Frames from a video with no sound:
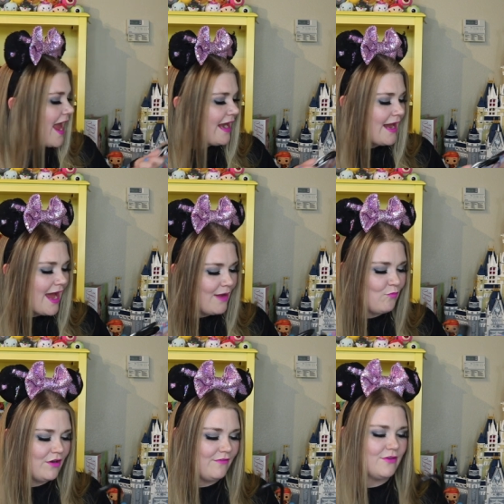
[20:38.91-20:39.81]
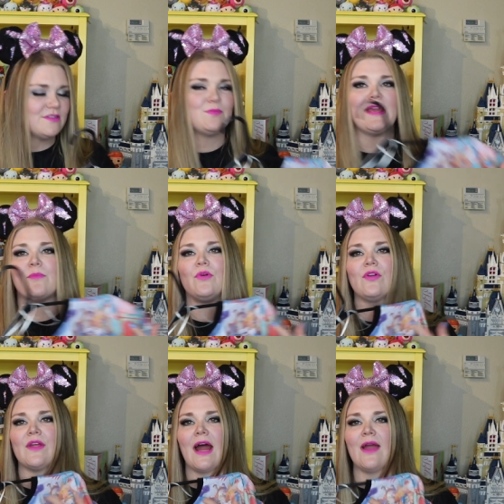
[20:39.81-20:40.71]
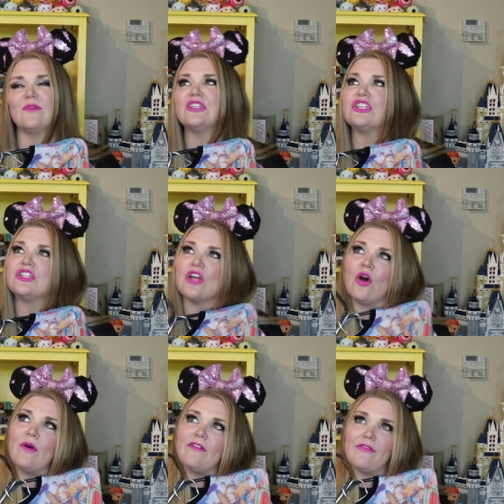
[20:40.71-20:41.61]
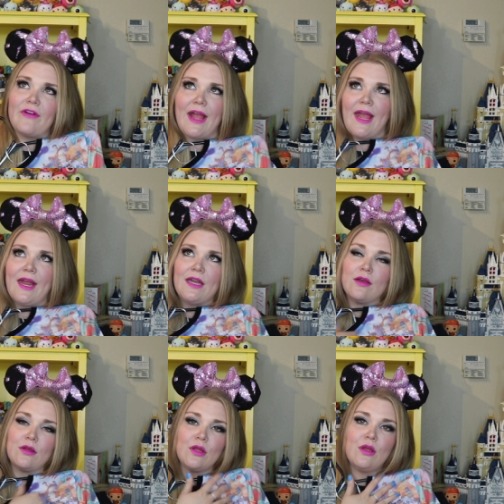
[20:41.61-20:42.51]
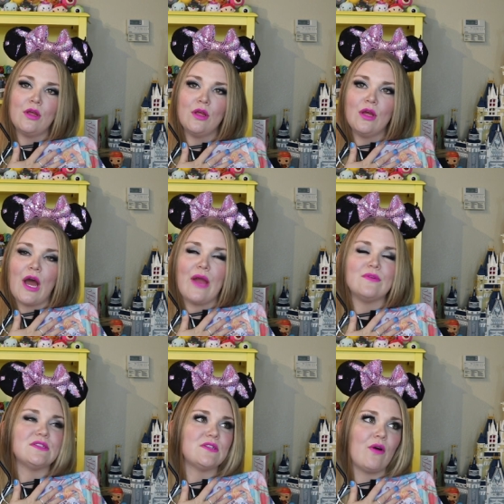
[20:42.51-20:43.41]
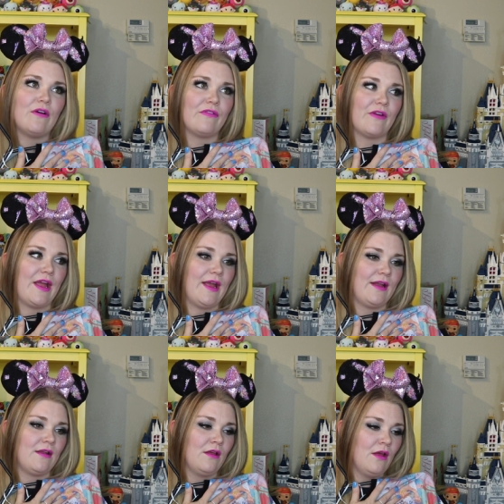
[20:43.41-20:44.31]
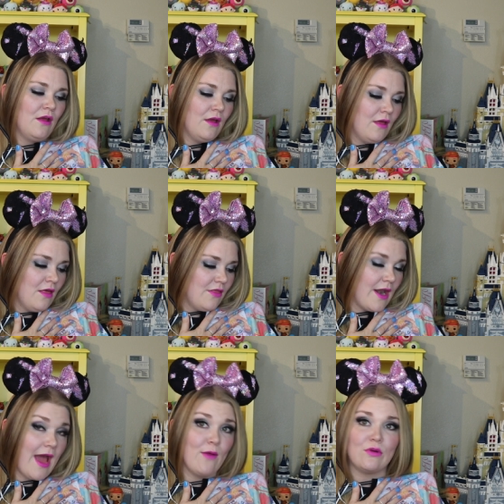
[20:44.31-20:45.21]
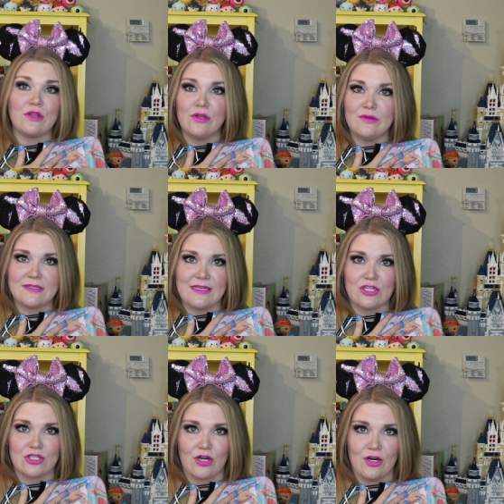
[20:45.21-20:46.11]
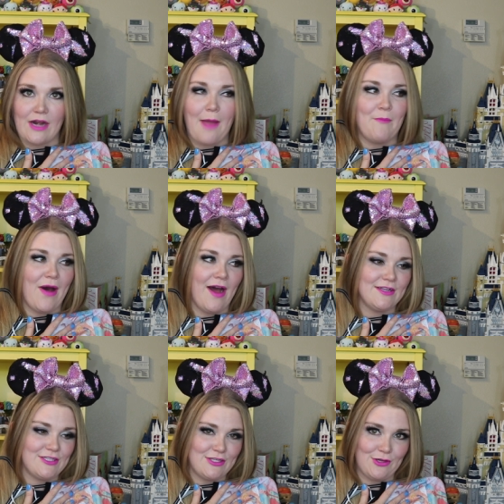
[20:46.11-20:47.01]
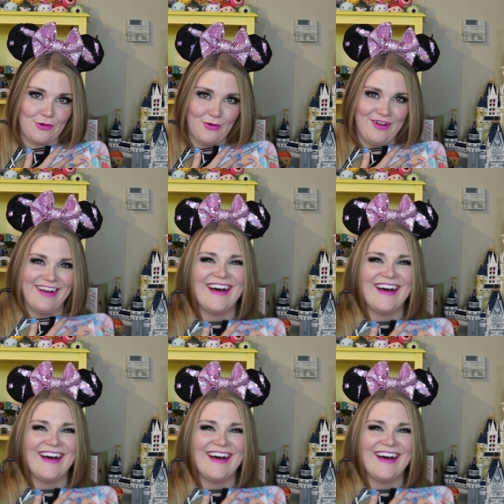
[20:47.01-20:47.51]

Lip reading: And I'm one of those people that I was so afraid. I was so afraid that I would lose this shirt. I bought two.